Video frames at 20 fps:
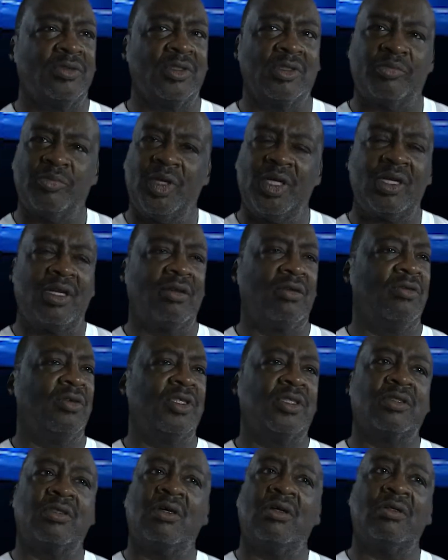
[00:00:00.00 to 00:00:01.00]
Look, man, I don't
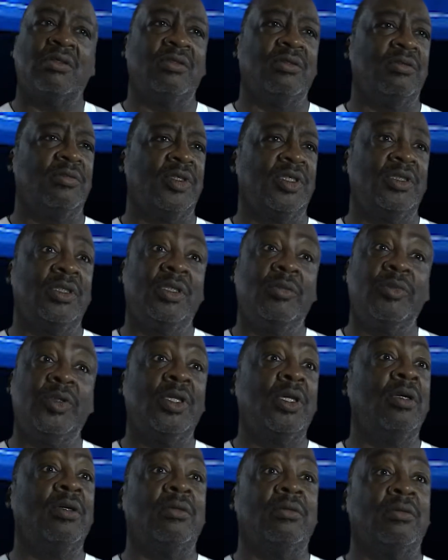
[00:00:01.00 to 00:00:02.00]
want to talk to you, man. Leave me
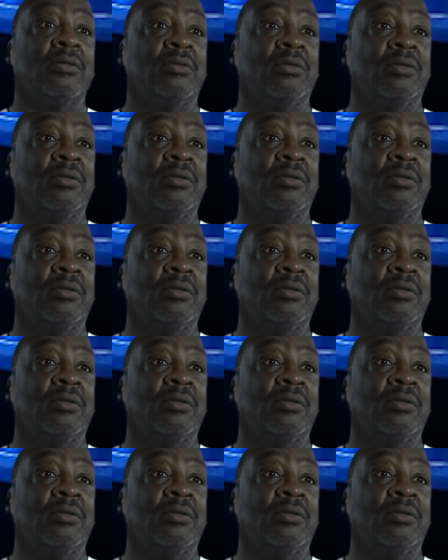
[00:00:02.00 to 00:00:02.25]
alone.